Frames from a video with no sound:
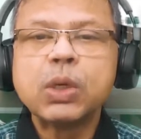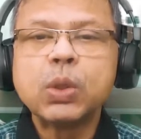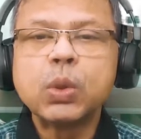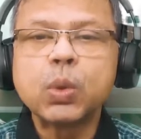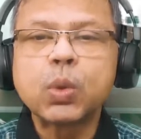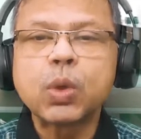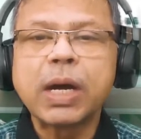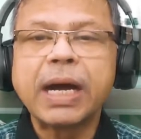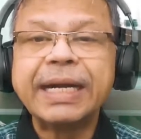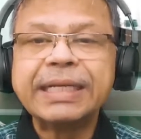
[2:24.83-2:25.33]

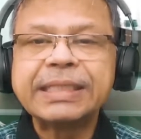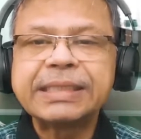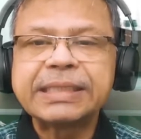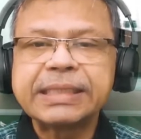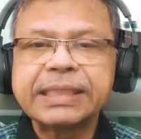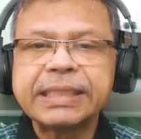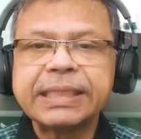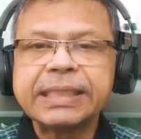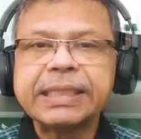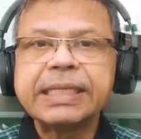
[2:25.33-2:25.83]
who can't
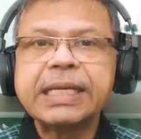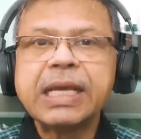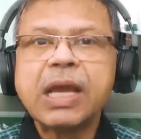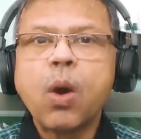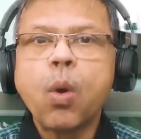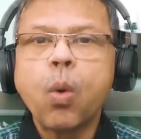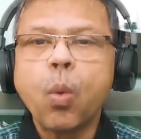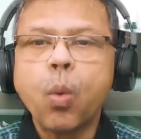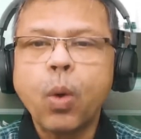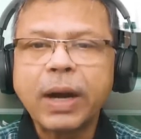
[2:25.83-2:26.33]
see
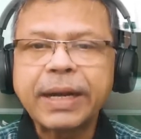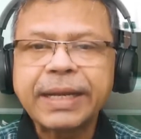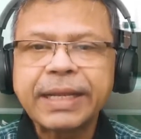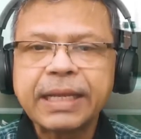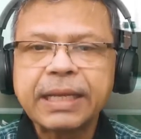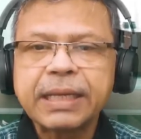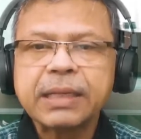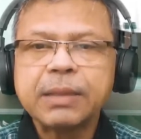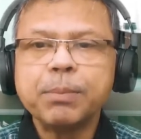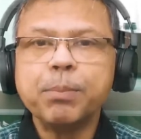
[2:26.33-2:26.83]
what
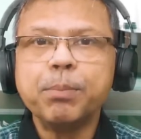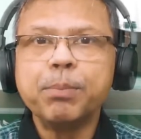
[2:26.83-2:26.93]
a